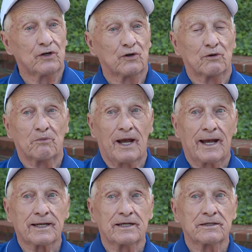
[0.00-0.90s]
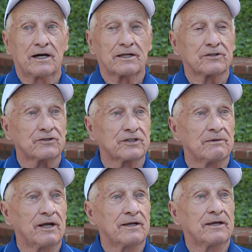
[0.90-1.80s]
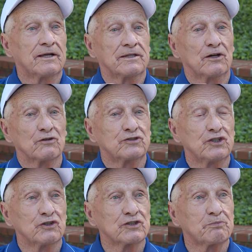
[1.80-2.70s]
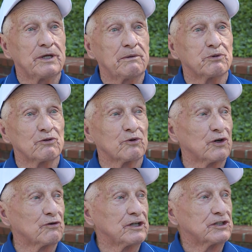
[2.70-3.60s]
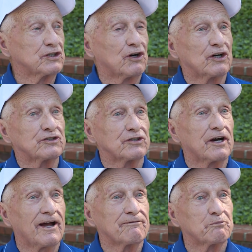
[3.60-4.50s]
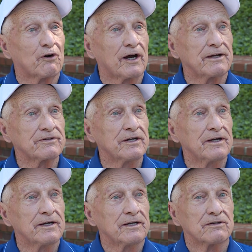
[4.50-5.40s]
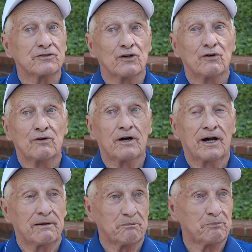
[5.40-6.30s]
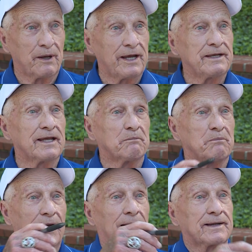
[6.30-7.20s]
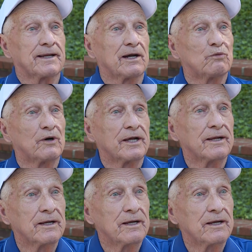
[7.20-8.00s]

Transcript: or mackinaws or something, those Jewish people would only charge her half price. So I paid them back that way.